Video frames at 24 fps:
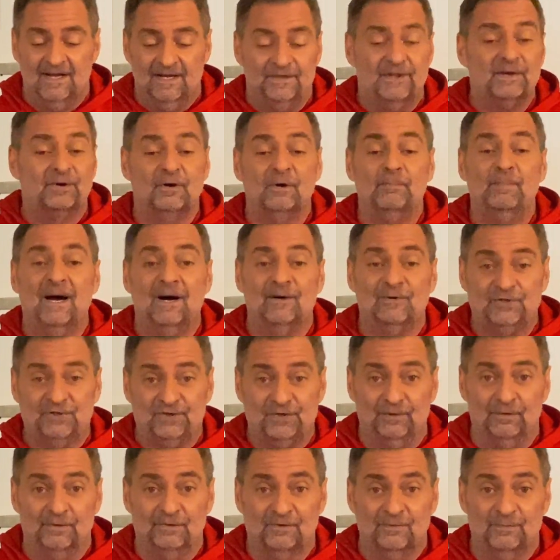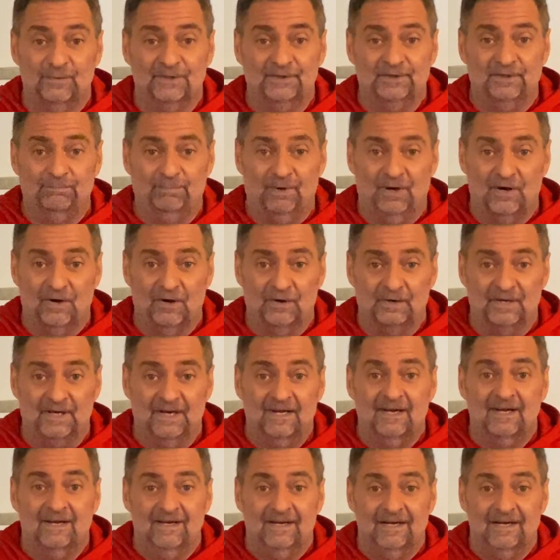They're about shoulder width apart.